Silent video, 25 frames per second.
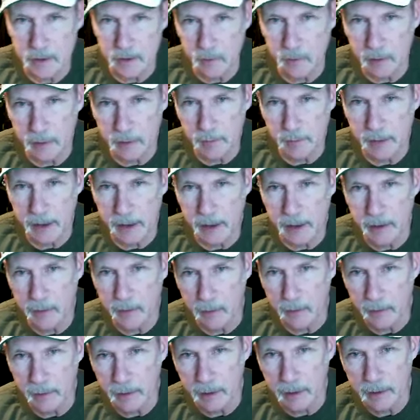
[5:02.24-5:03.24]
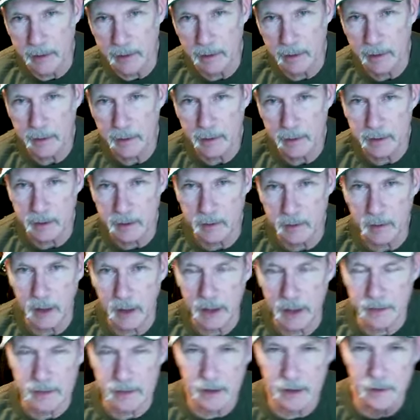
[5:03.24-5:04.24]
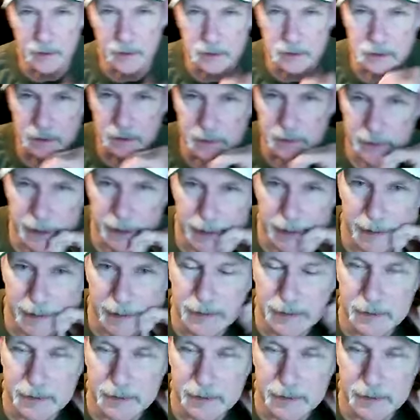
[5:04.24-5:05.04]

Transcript: would have been, or that, you know, a lot of the others will get.